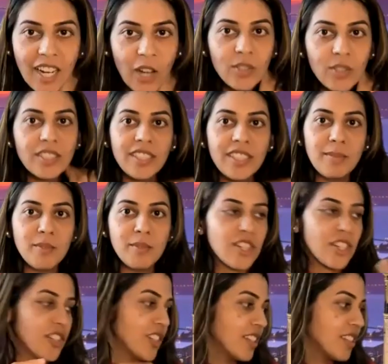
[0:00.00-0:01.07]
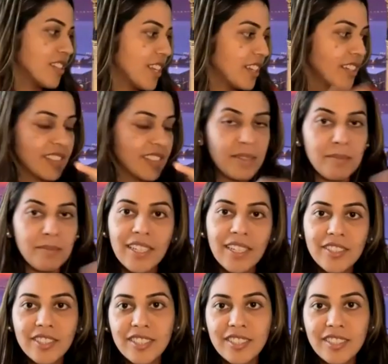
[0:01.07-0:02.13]
how the team structure is like, does it
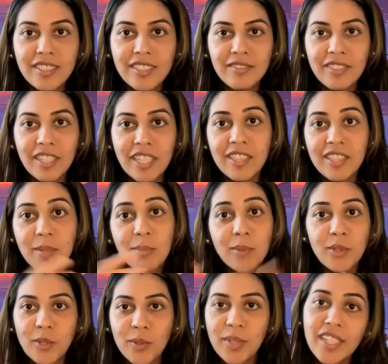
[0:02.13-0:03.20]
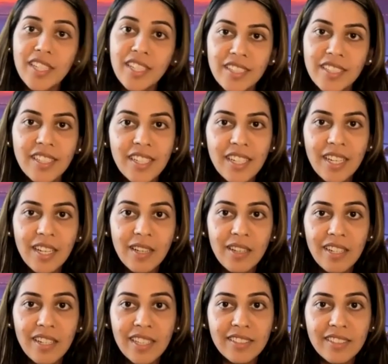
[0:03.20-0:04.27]
matter where they put you in?
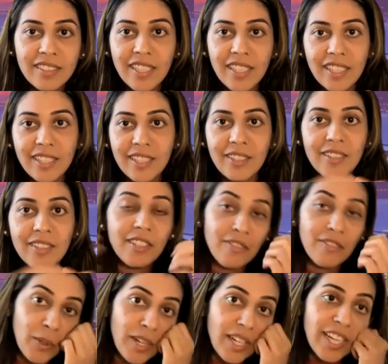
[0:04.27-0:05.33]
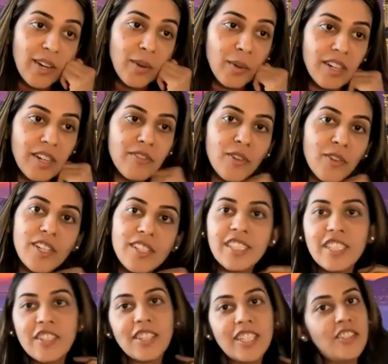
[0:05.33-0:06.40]
Let's say if they only have worked for a
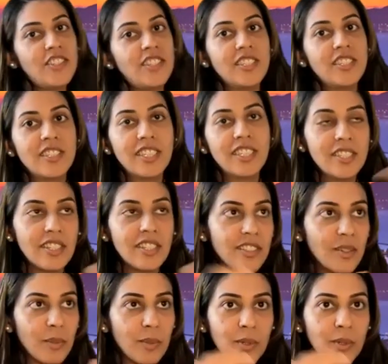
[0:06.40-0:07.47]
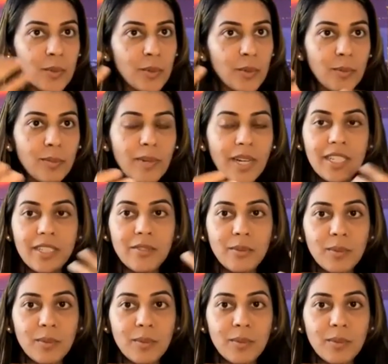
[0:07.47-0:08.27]
senior engineer and not someone who might